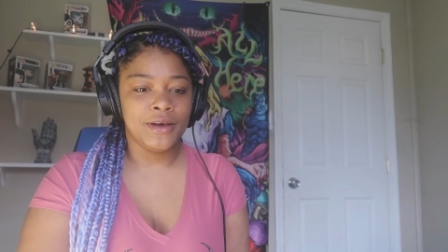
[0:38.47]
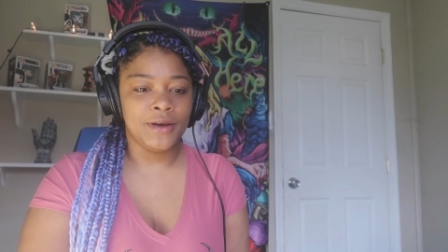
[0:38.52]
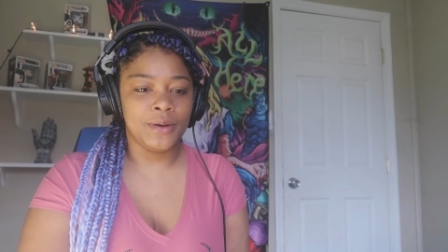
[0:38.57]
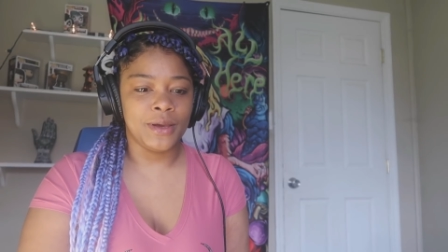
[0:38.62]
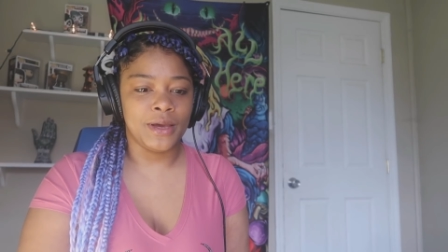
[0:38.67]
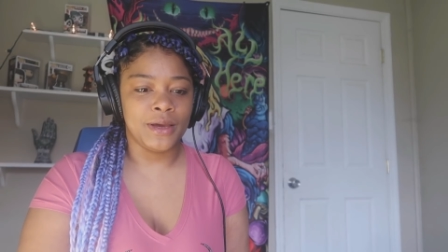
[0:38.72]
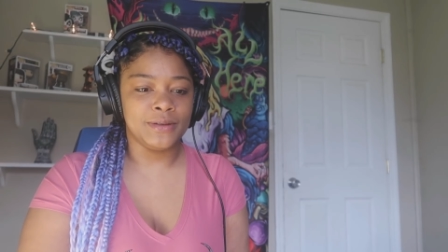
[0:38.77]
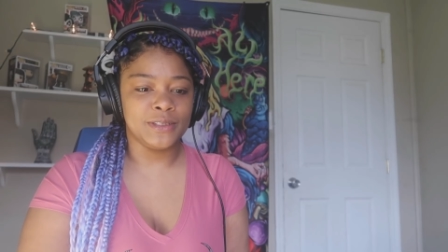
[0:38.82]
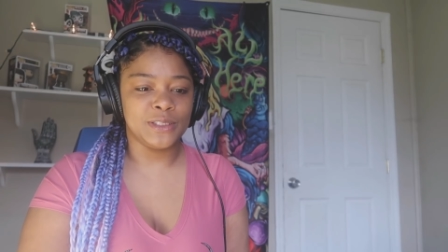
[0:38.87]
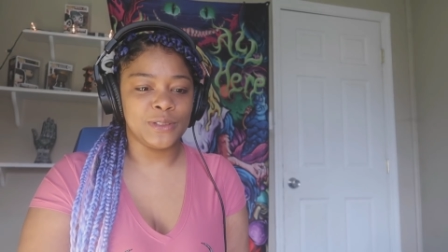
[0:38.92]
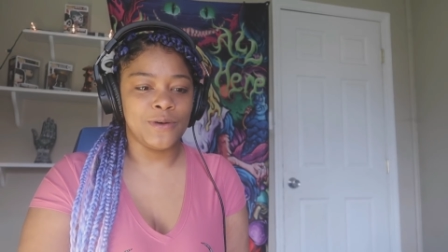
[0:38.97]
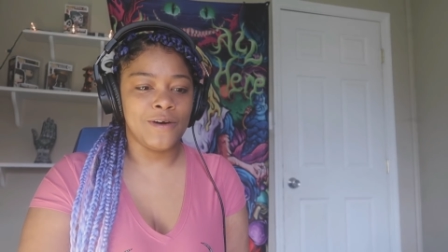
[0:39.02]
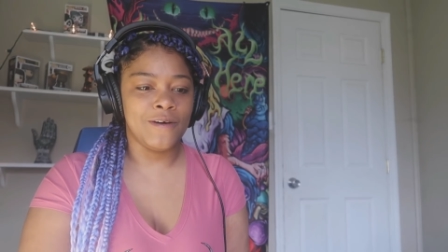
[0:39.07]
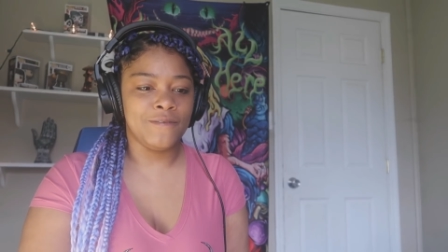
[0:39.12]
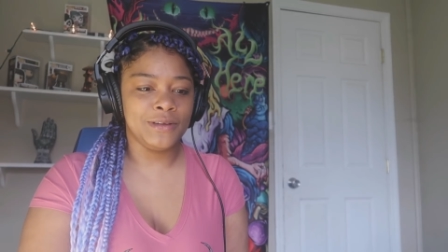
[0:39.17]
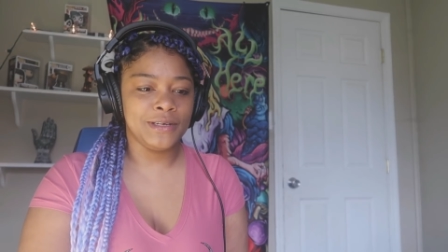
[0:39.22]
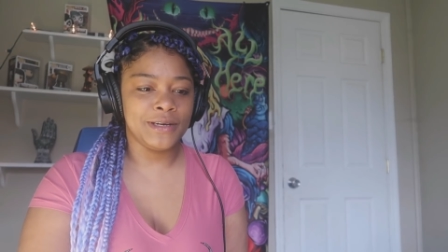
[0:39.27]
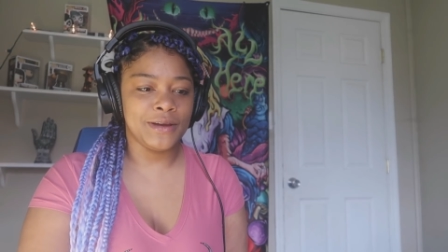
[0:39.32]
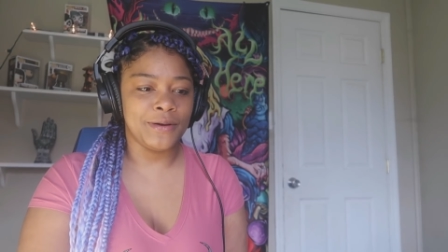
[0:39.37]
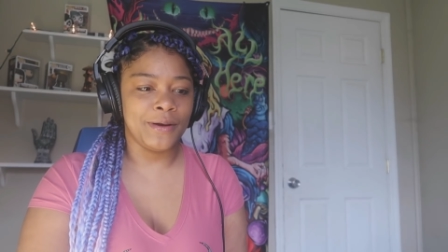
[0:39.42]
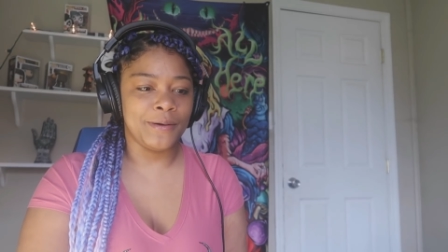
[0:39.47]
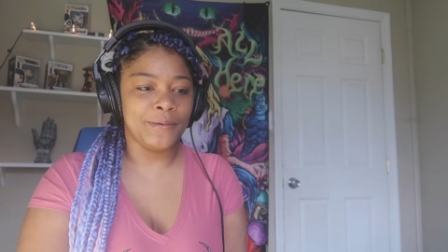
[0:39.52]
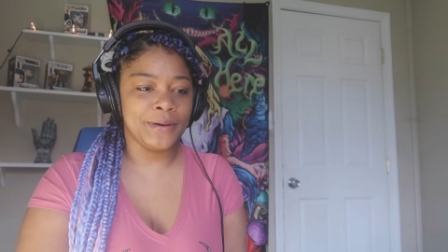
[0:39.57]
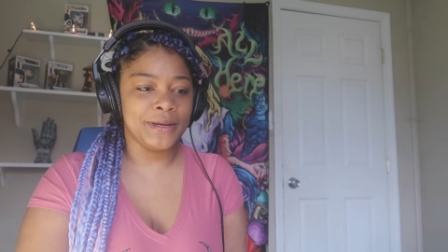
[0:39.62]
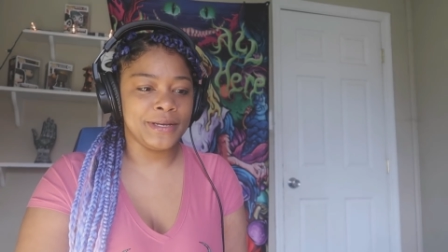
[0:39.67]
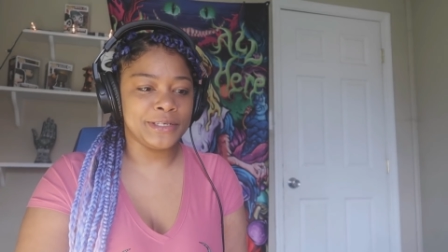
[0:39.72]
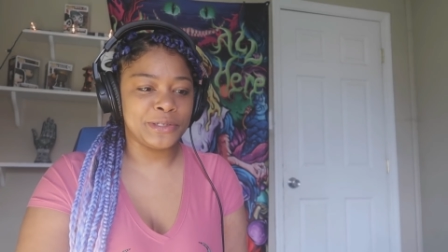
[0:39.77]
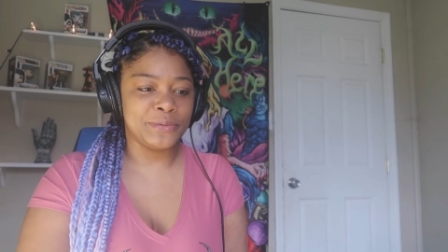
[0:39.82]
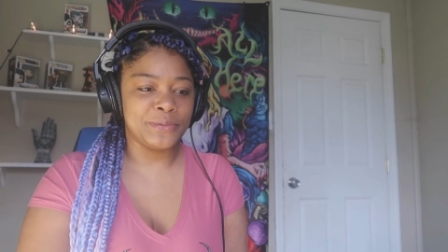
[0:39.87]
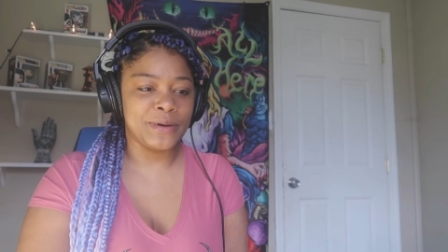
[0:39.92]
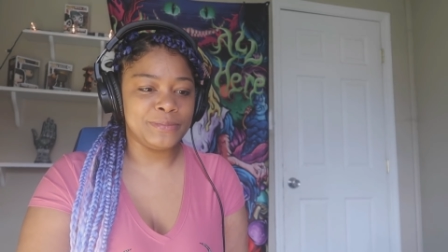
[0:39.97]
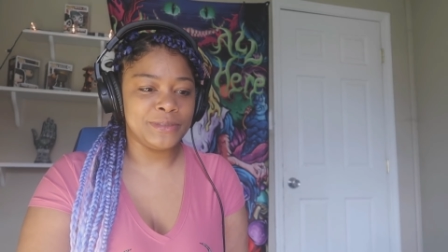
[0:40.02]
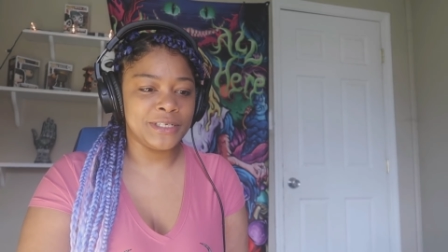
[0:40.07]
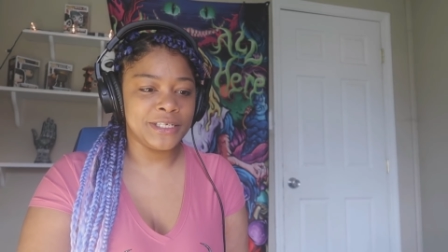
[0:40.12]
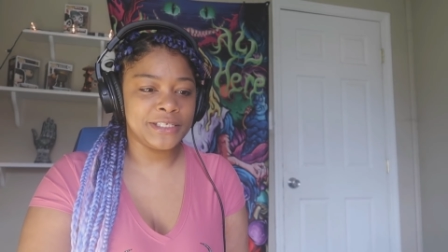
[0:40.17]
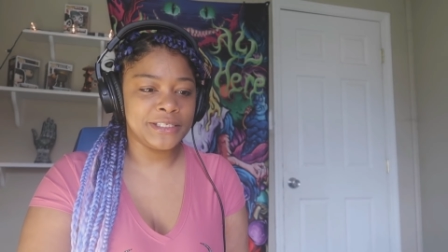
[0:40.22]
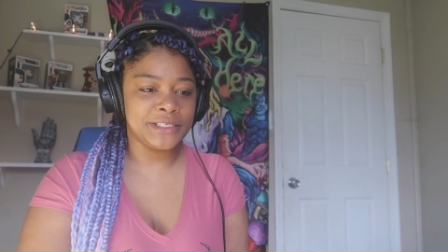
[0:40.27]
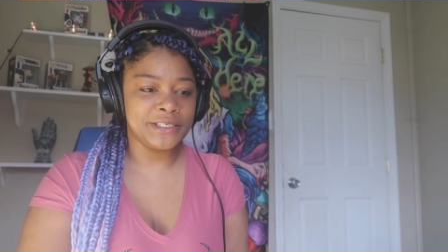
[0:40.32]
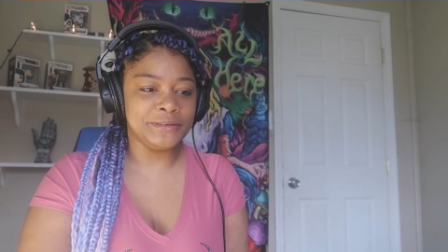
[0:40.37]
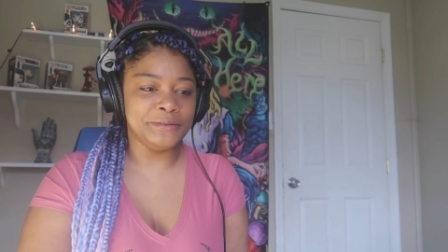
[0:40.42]
Okay, so hopefully don't
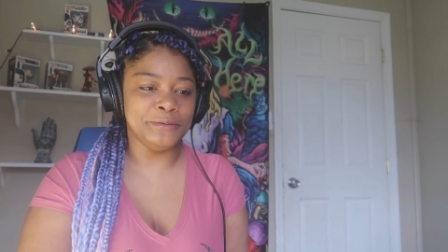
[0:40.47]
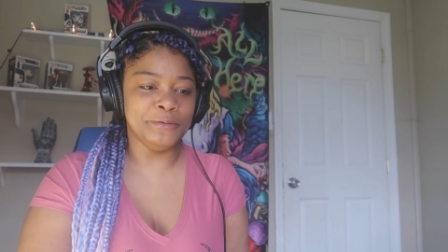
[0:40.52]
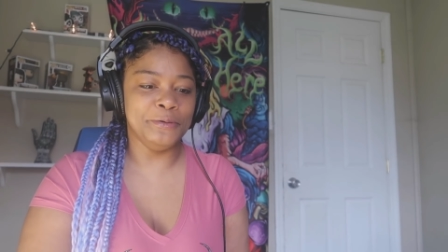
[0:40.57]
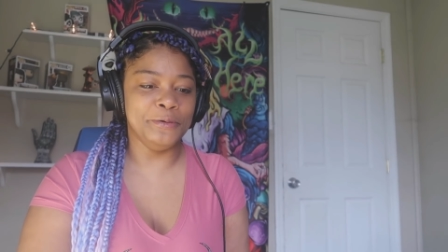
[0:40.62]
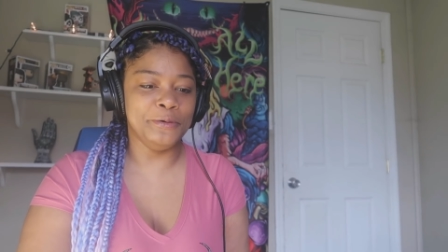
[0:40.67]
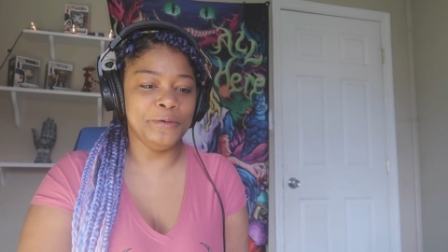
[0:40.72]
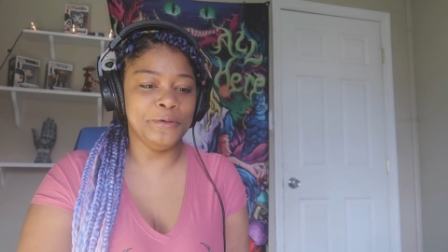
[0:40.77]
interrupt us.